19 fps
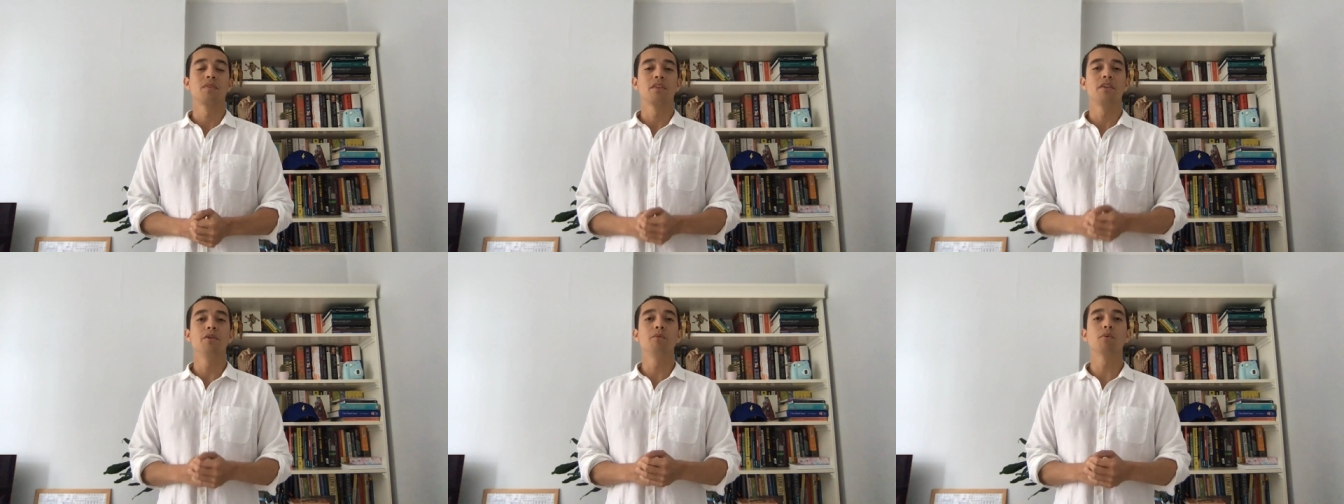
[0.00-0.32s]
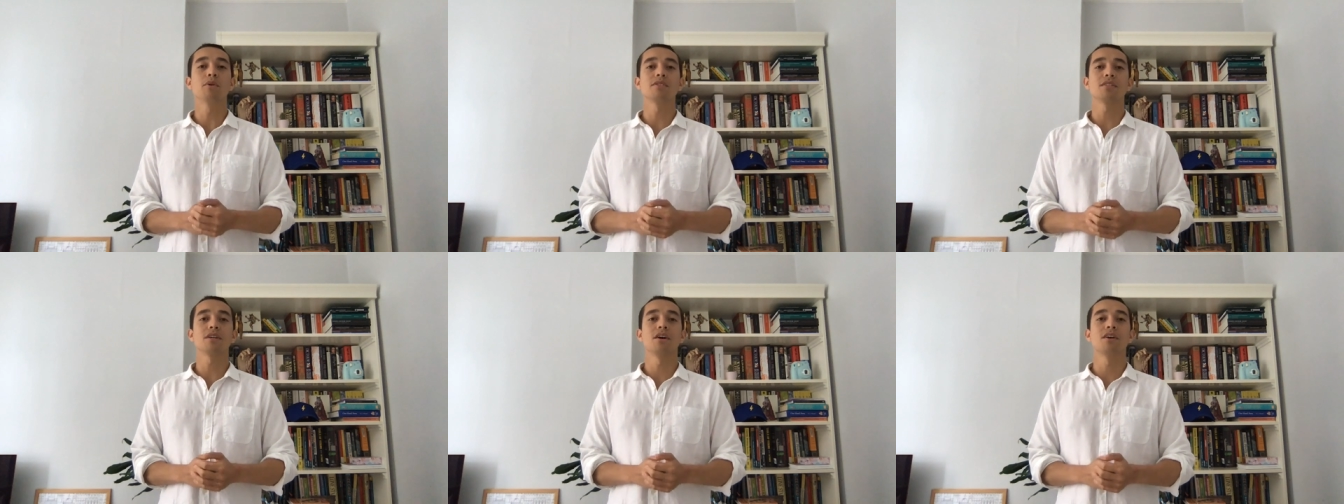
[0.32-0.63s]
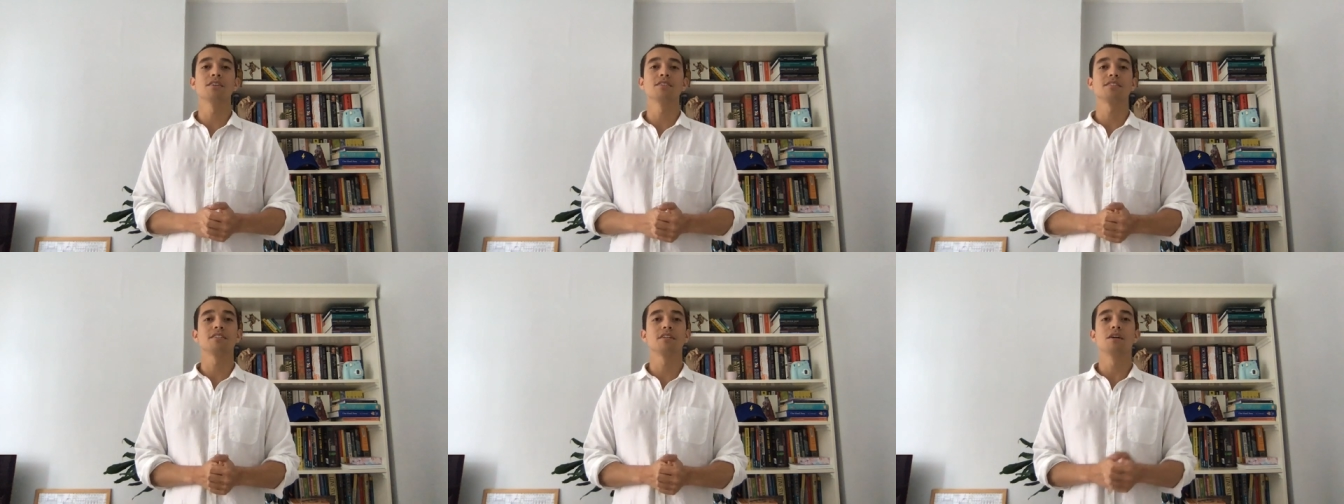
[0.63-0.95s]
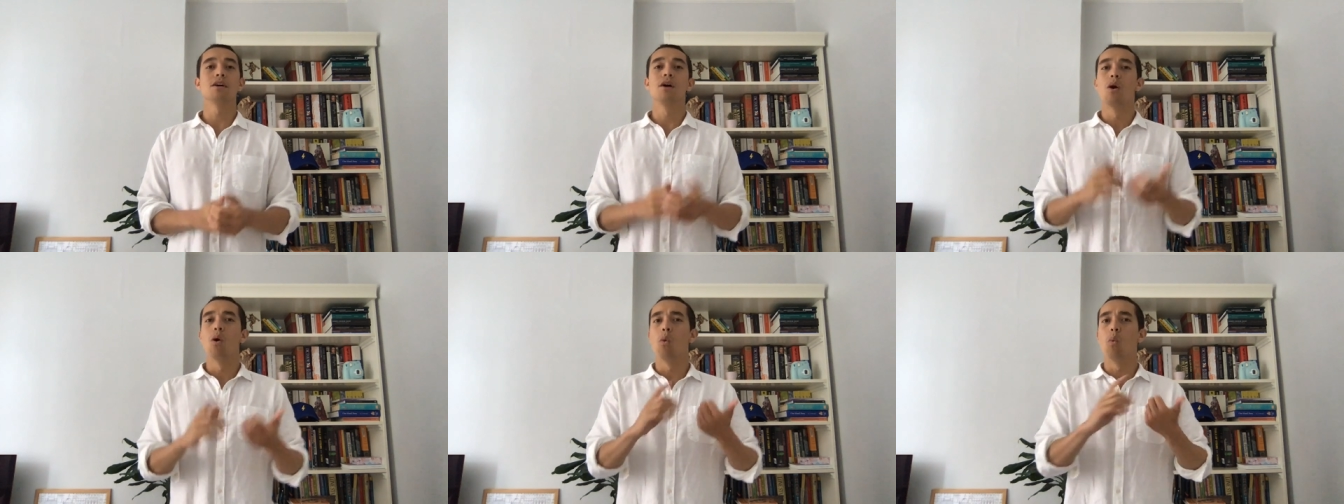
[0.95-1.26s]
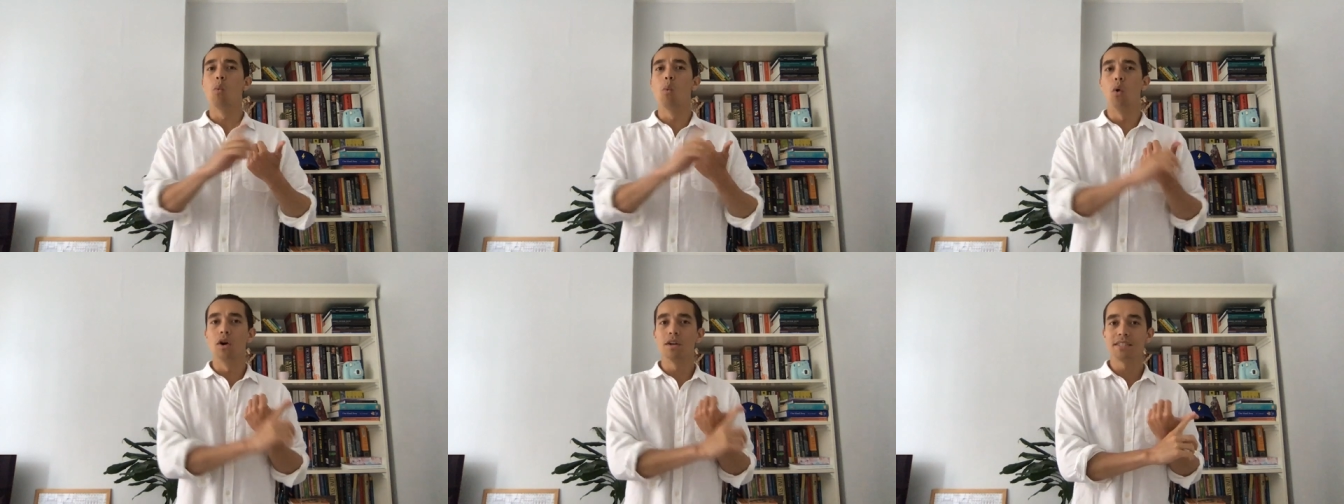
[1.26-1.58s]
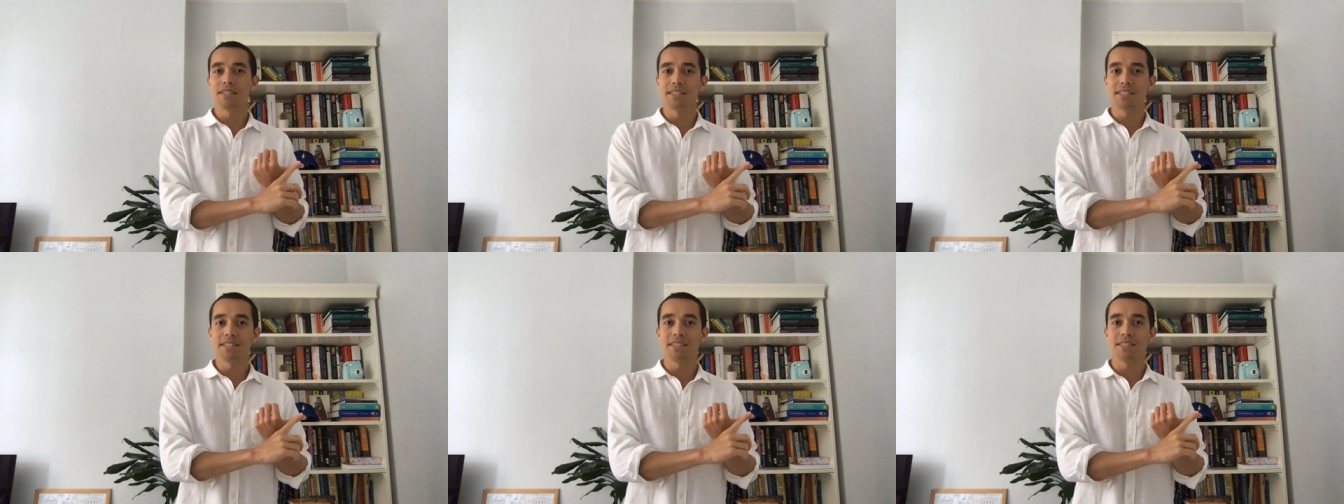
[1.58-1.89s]
You want to answer what
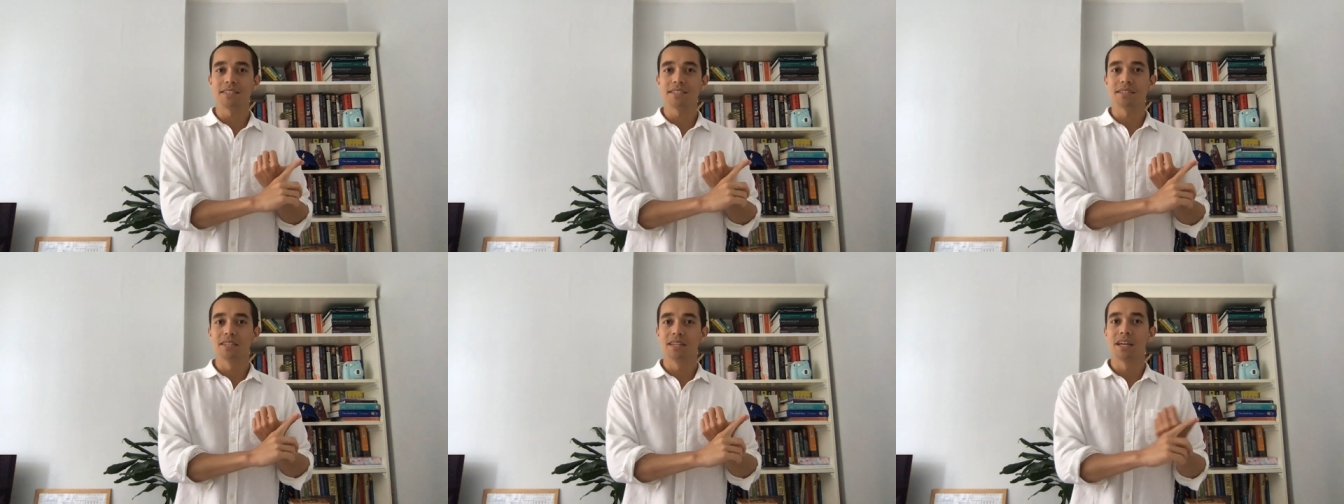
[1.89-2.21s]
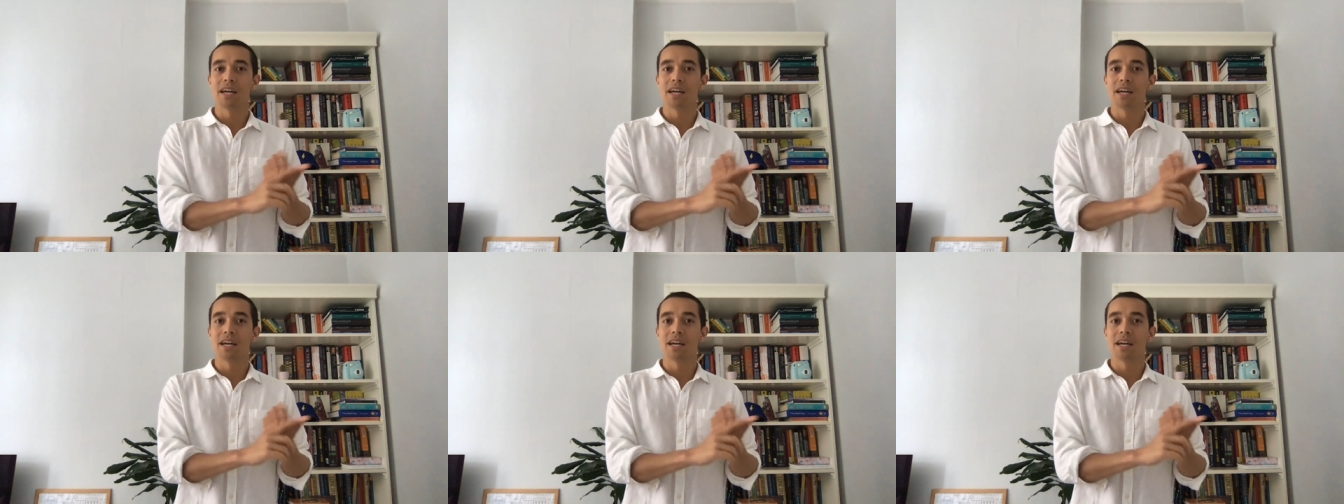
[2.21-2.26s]
is it,